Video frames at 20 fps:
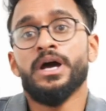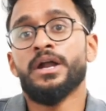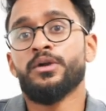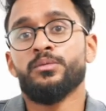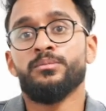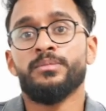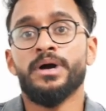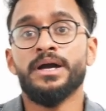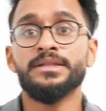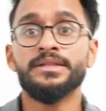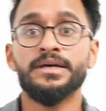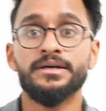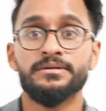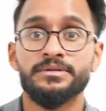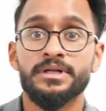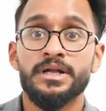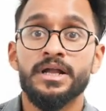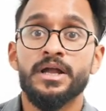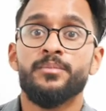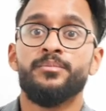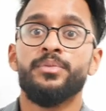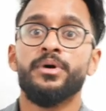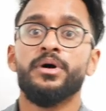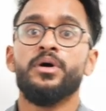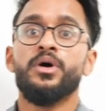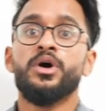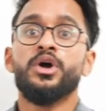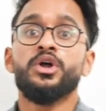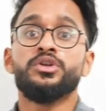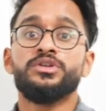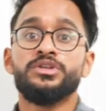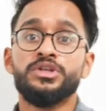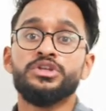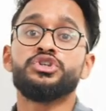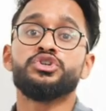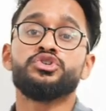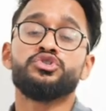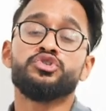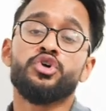I don't mind that. But did you